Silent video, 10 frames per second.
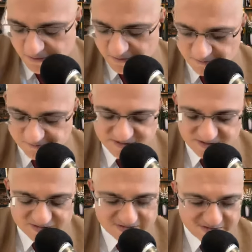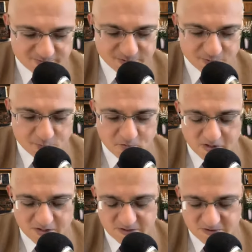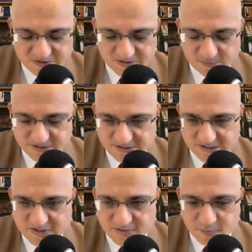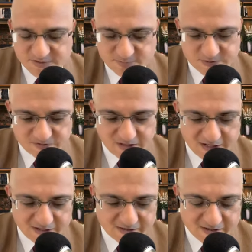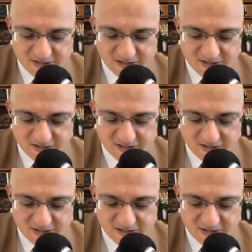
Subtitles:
all that she does herself, but in a nutshell, what she does, she works with highly